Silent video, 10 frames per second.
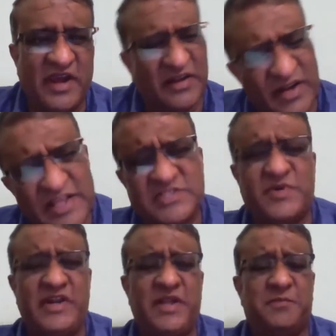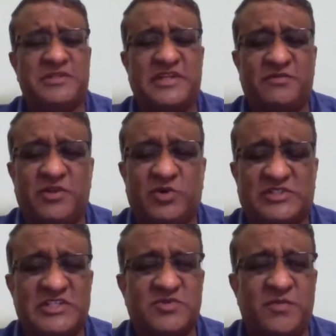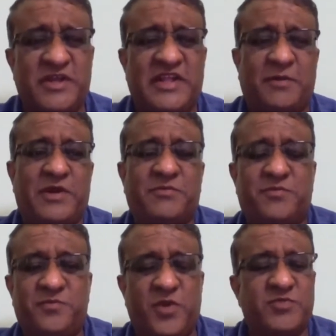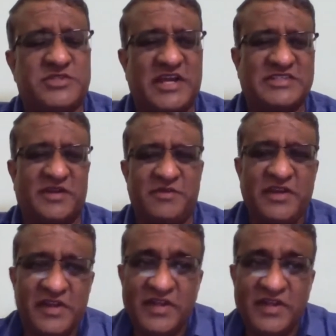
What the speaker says: at least 20% of the questions will be in the upper Bloom's taxonomy.